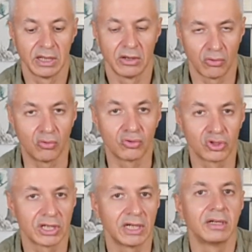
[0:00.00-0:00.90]

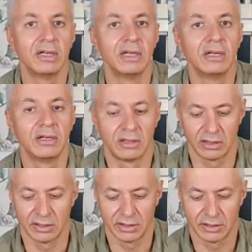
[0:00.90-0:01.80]
Hongcha,
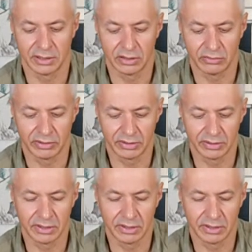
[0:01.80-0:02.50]
now in